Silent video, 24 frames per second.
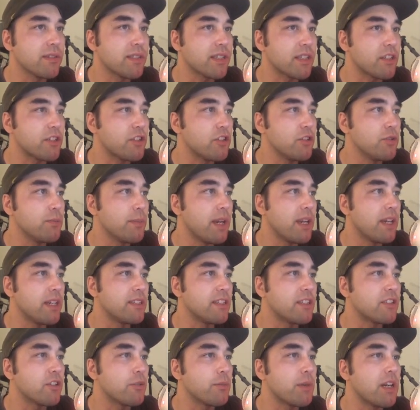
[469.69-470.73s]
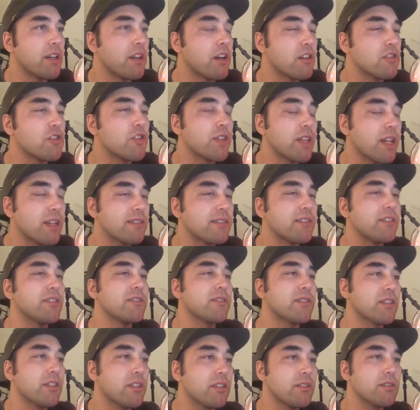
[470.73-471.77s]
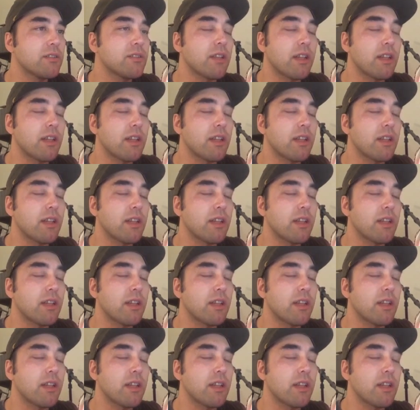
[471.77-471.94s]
that the two met and intermarried 100,000 years ago.